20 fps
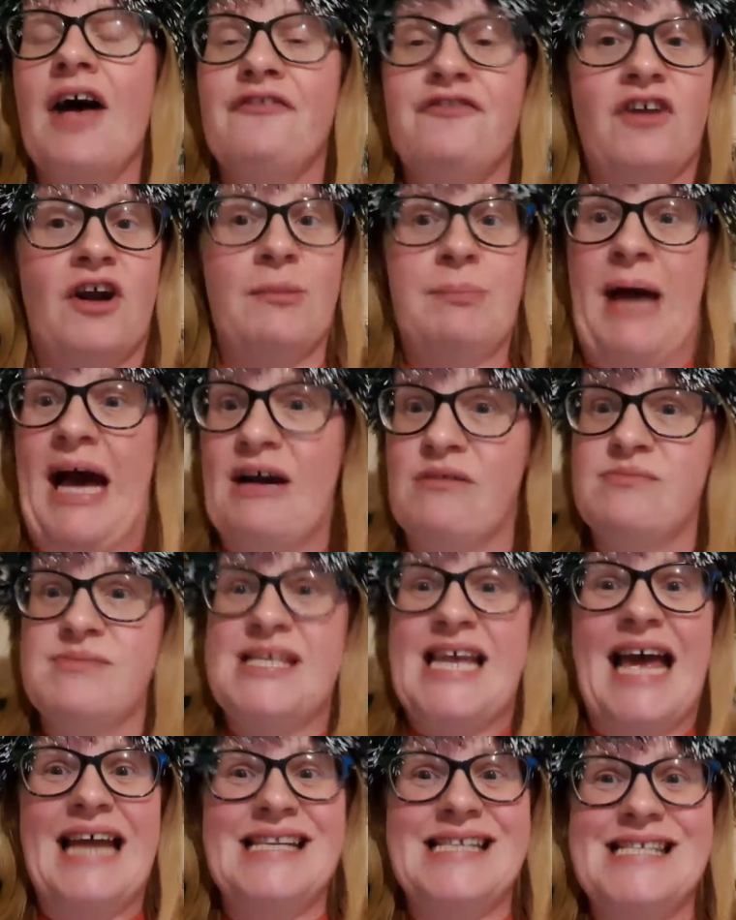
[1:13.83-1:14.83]
for about
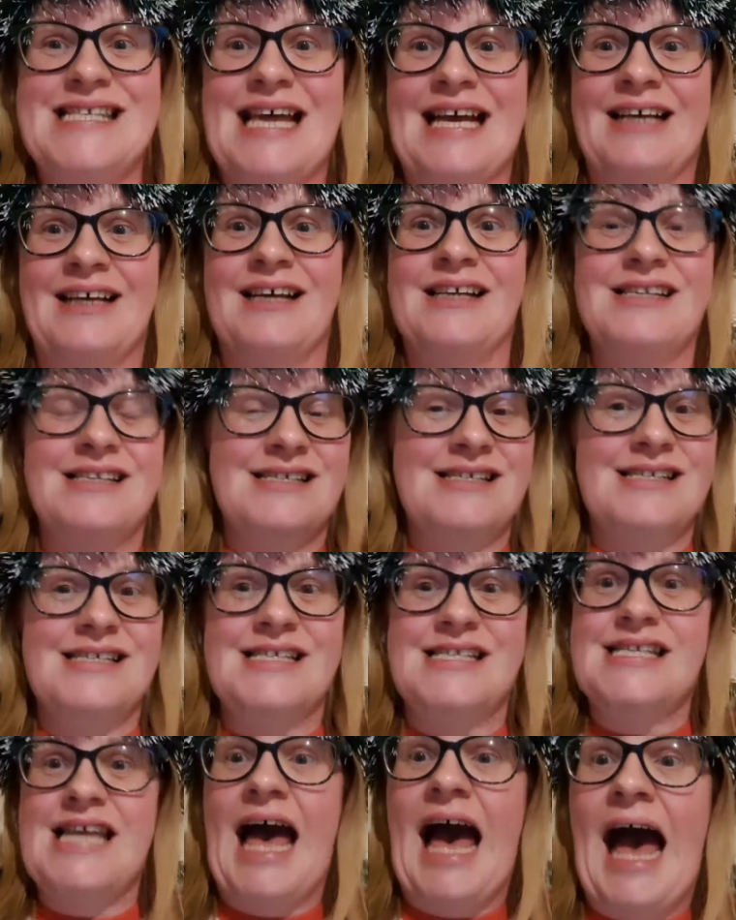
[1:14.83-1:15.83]
10
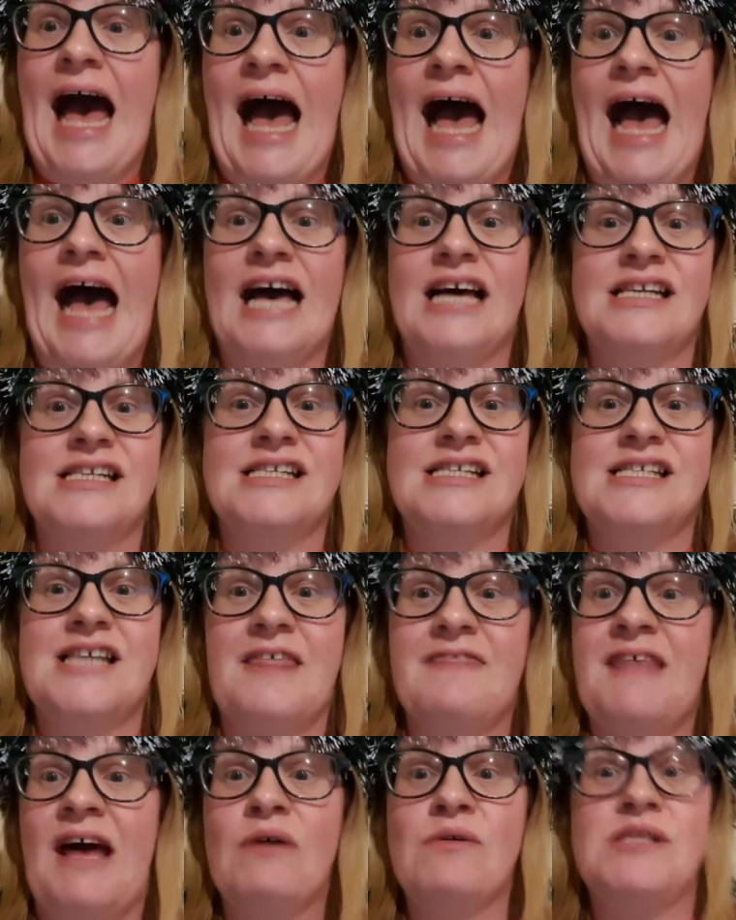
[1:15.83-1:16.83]
seconds, and
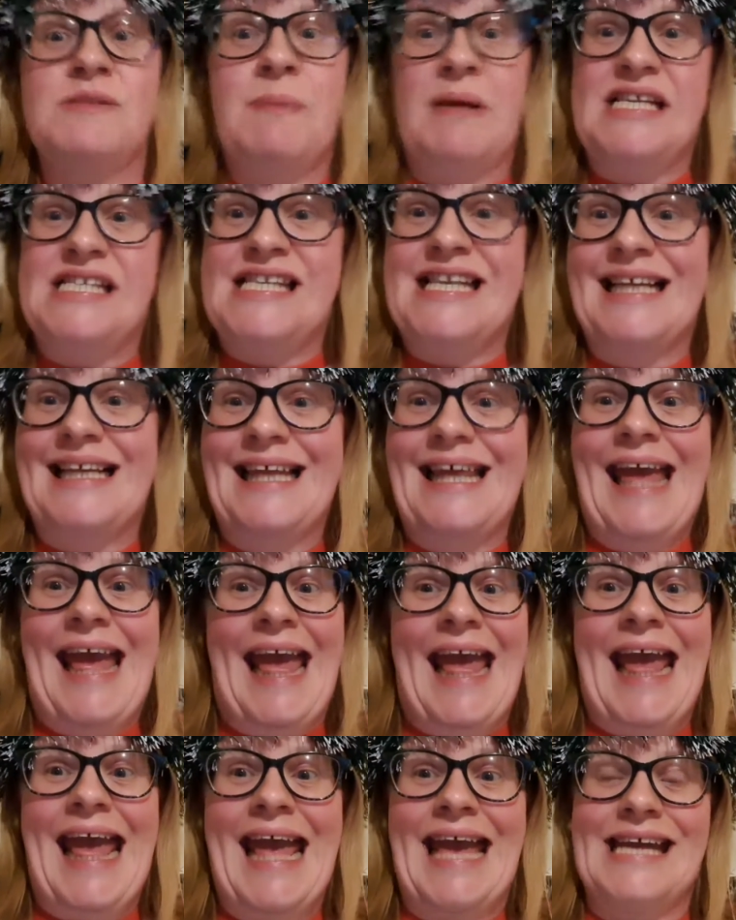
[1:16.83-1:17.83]
that was basically
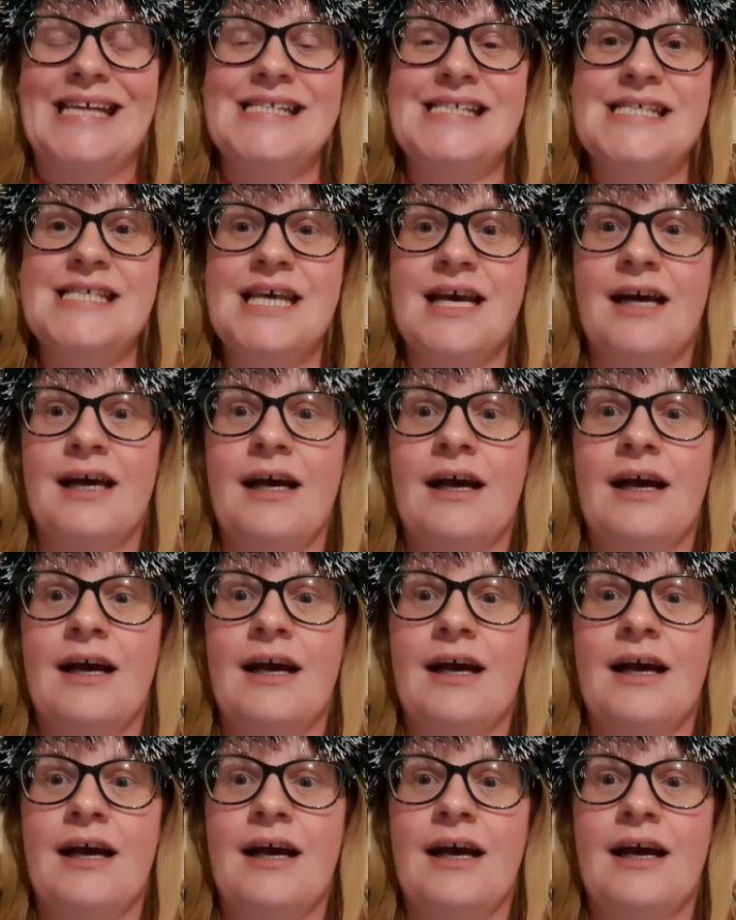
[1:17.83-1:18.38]
it.